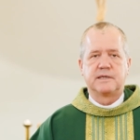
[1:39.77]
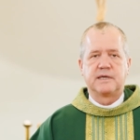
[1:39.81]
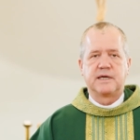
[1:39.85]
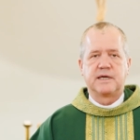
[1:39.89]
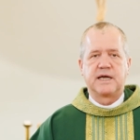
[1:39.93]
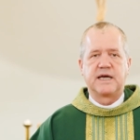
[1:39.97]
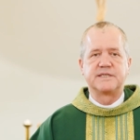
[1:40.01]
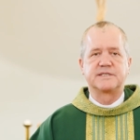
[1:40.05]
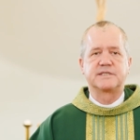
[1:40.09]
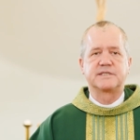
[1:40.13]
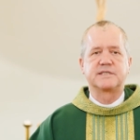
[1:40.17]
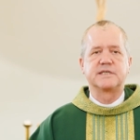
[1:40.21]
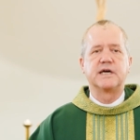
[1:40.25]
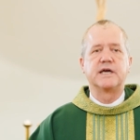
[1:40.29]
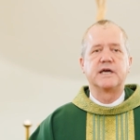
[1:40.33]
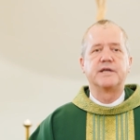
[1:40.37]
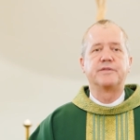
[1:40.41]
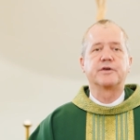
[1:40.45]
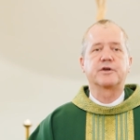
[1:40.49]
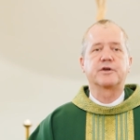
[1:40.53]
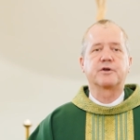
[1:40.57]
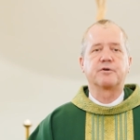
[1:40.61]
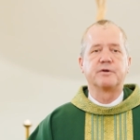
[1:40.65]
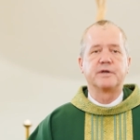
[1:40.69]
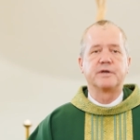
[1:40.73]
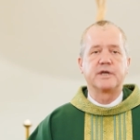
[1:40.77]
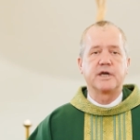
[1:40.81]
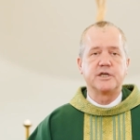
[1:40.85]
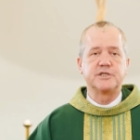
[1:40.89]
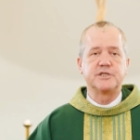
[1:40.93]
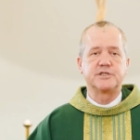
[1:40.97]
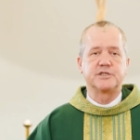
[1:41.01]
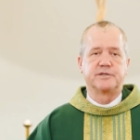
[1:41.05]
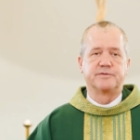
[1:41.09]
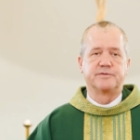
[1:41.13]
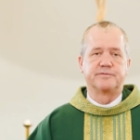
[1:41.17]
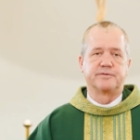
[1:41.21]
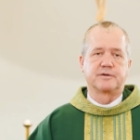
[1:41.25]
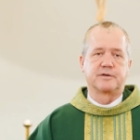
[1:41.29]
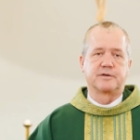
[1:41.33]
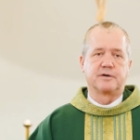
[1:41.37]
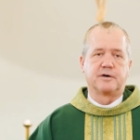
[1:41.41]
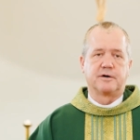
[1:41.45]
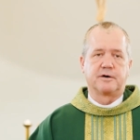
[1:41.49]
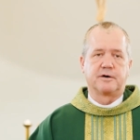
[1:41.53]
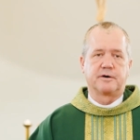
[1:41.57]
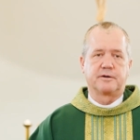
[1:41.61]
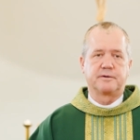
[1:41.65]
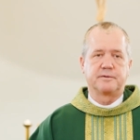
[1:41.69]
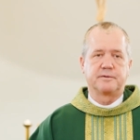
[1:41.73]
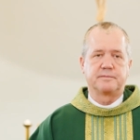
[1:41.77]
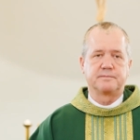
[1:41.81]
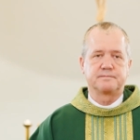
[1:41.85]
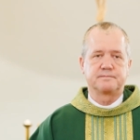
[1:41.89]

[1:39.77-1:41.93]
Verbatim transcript: has gained the creation for God.